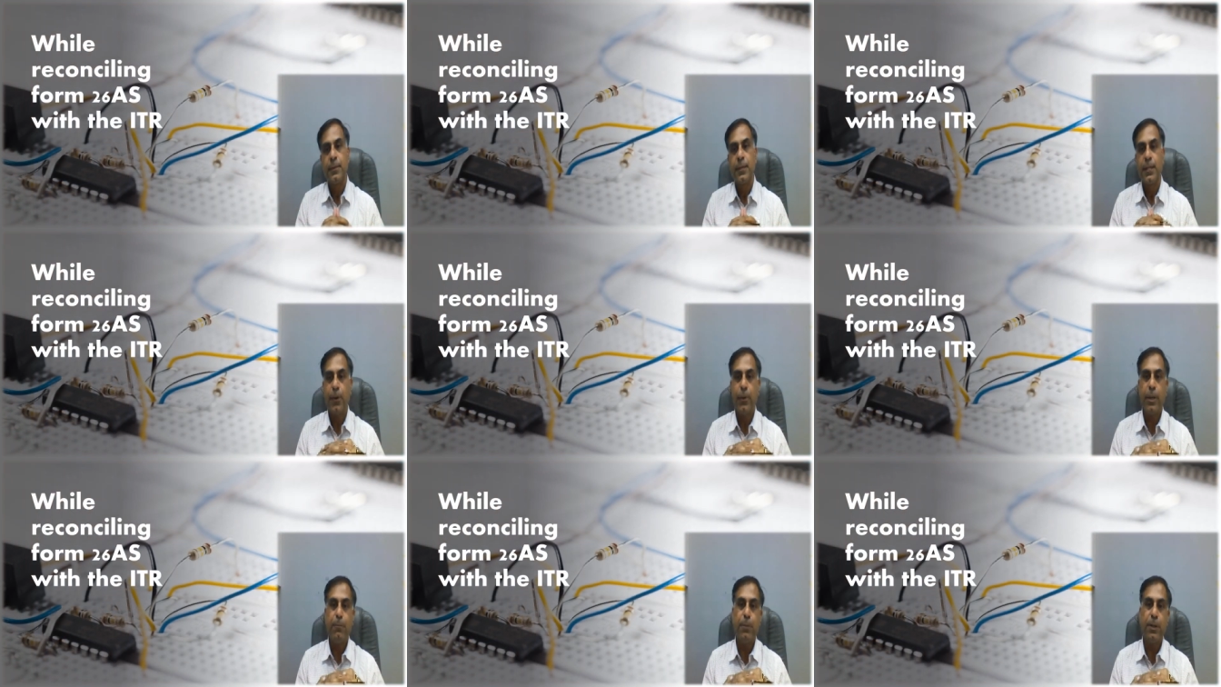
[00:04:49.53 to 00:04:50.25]
Now
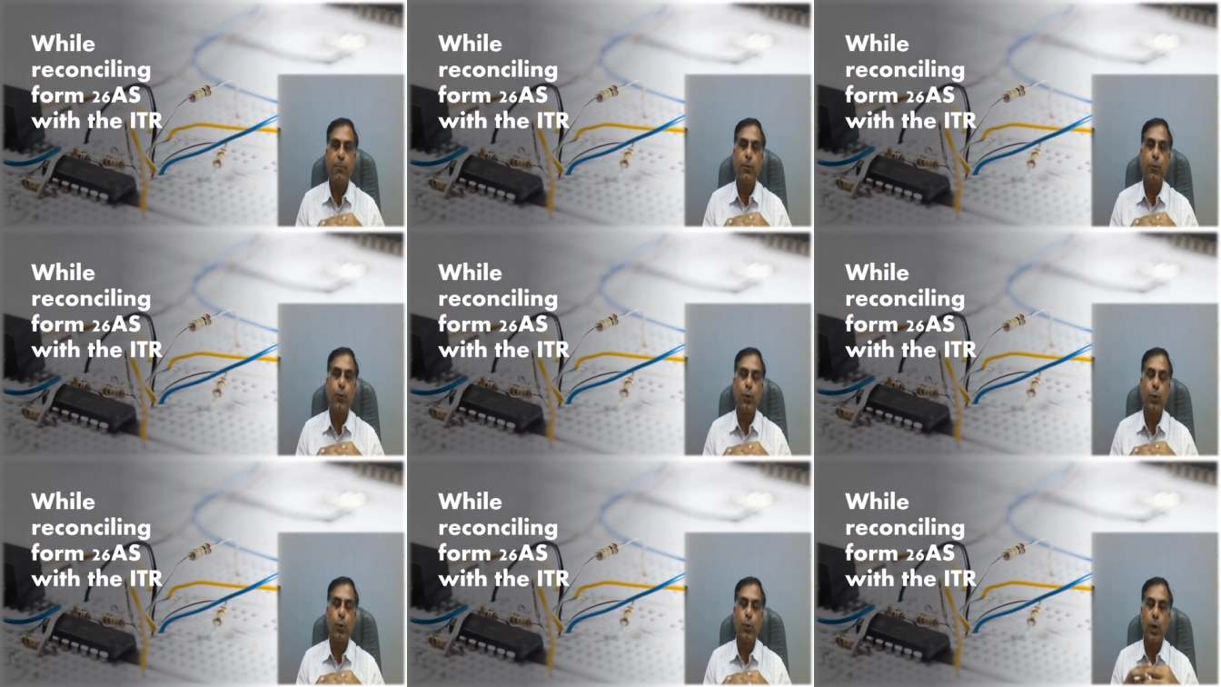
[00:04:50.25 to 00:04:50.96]
I bring before
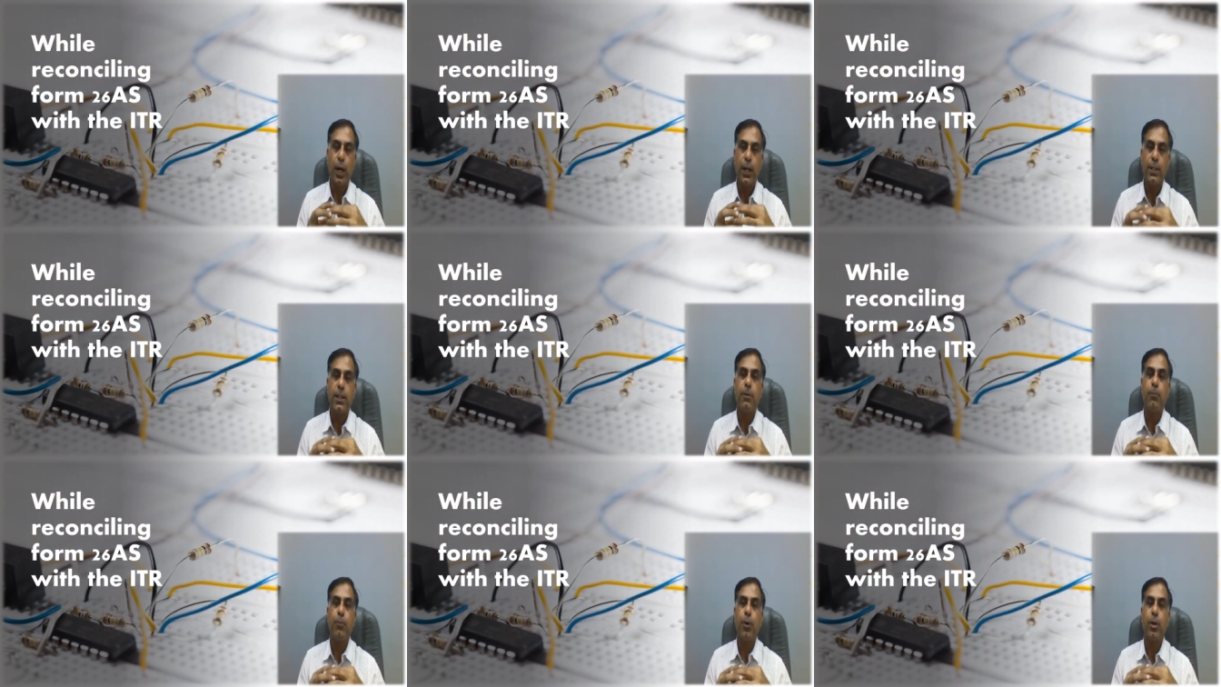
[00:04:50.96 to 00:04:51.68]
you another
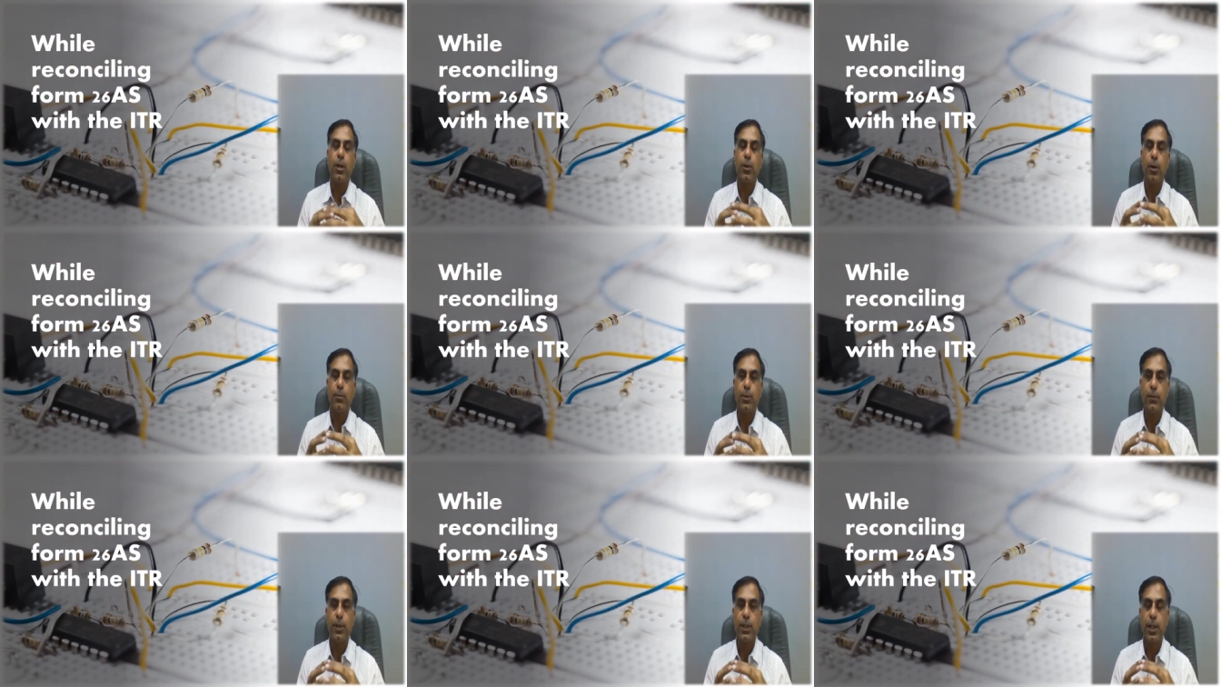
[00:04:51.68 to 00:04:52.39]
important
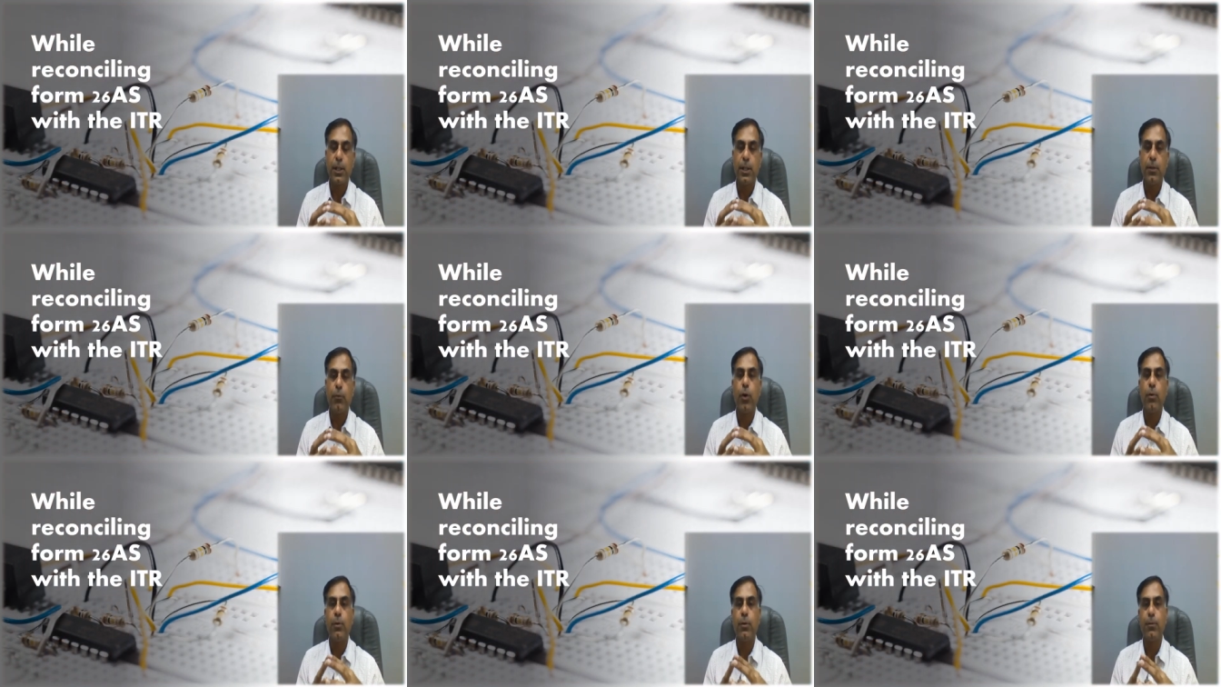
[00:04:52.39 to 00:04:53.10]
observation in
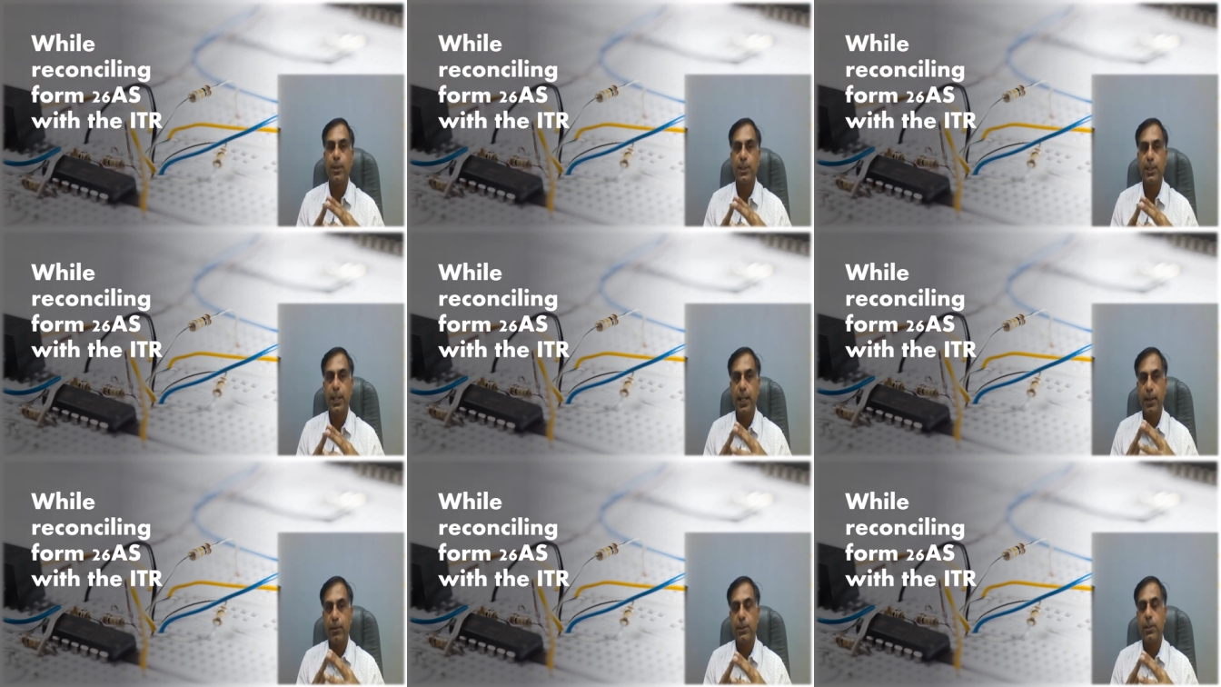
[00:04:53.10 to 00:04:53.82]
form of
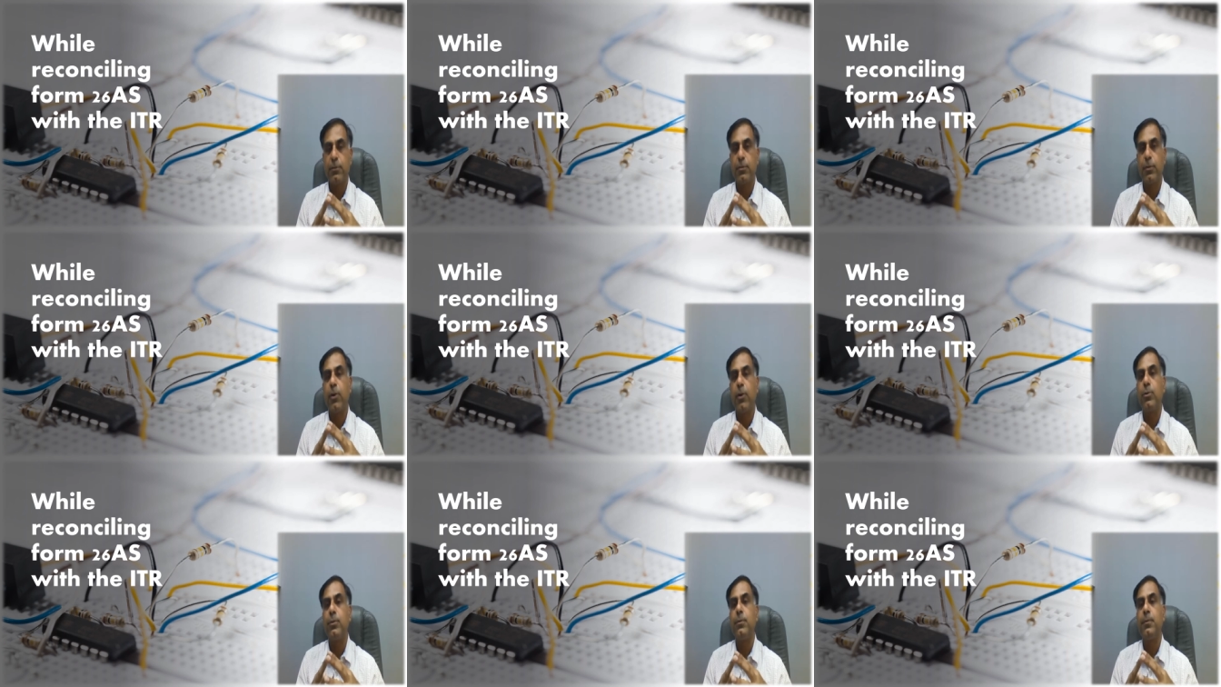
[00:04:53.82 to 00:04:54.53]
mistake which is
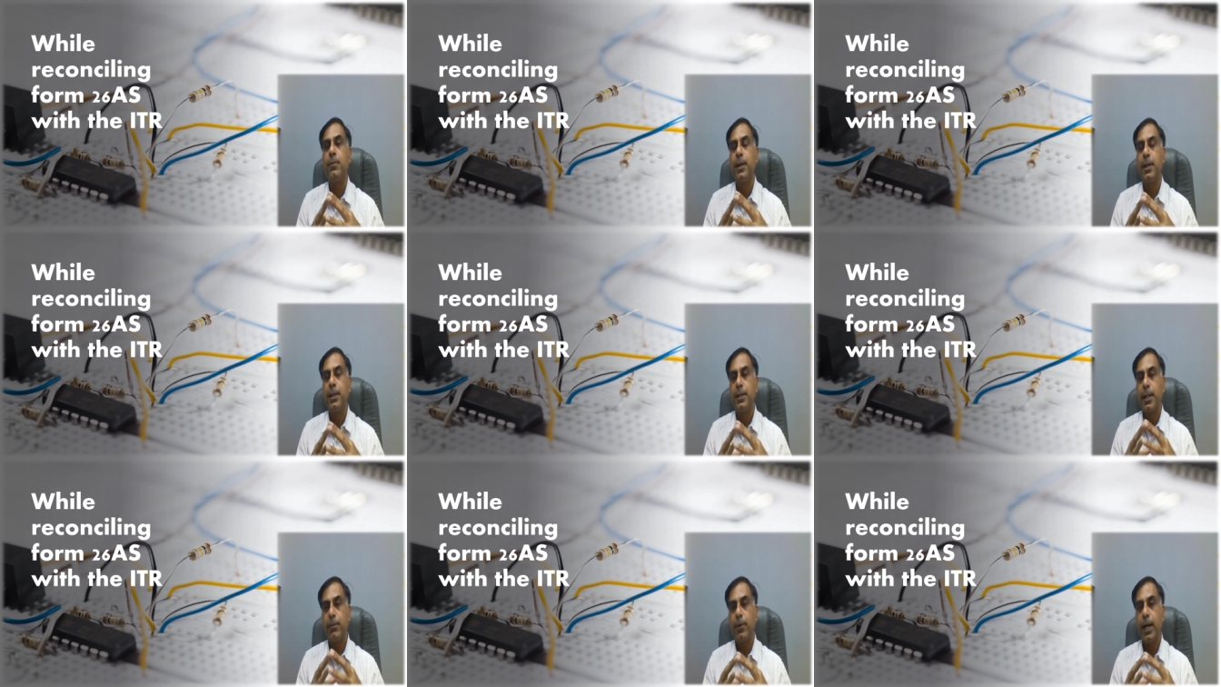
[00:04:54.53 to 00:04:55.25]
found
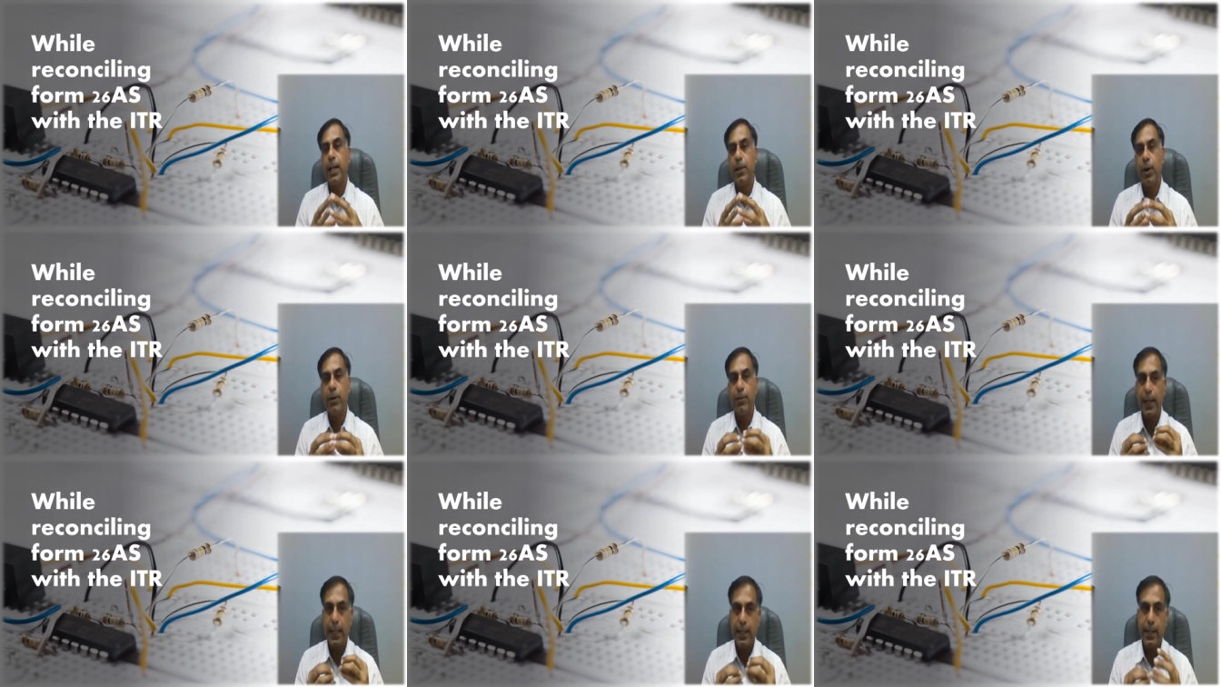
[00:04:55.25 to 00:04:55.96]
that while you are
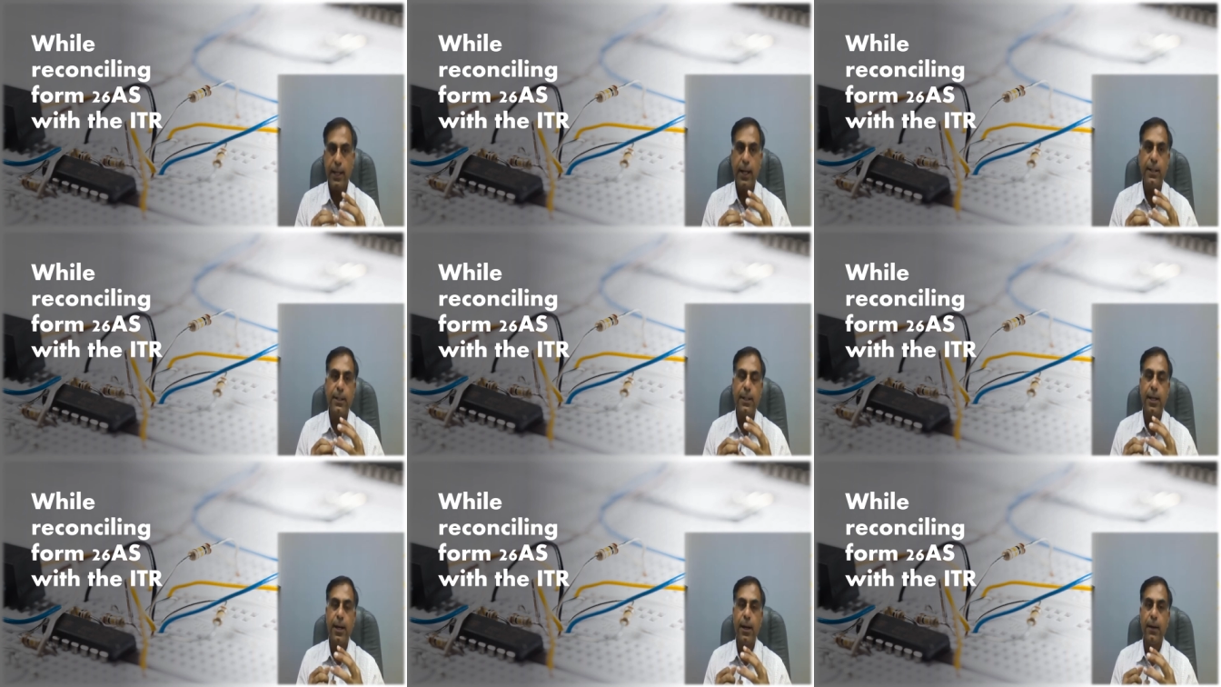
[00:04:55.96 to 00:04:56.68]
filing an
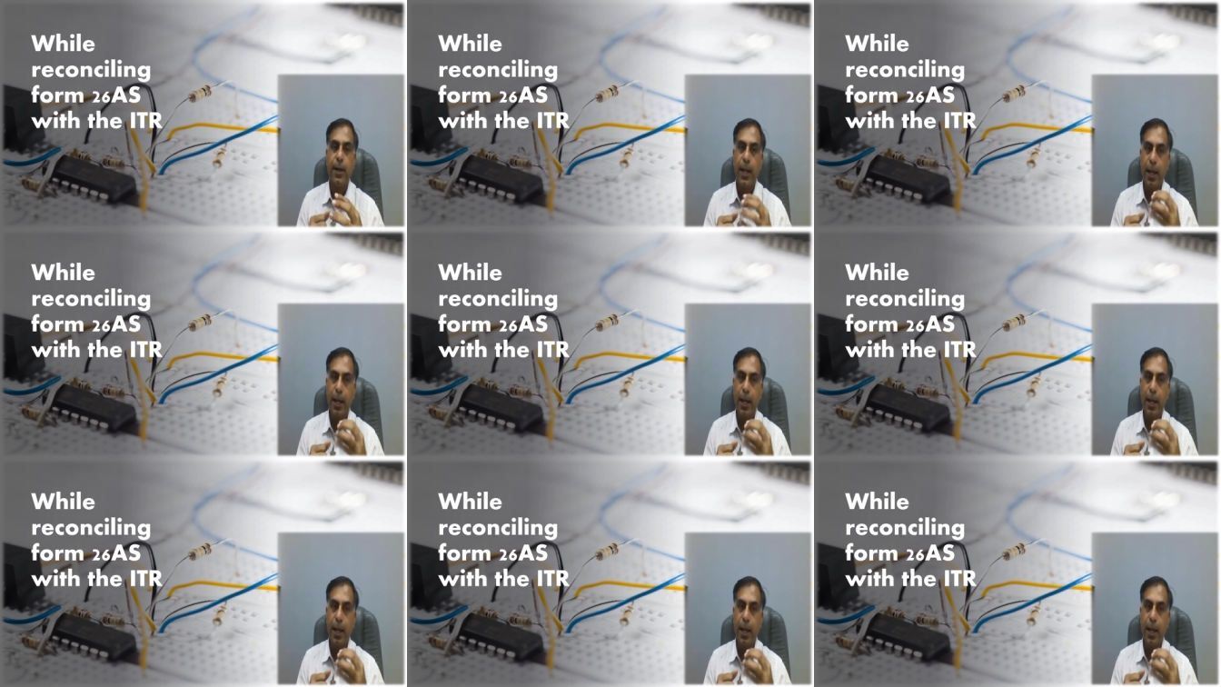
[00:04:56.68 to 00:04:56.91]
ITR,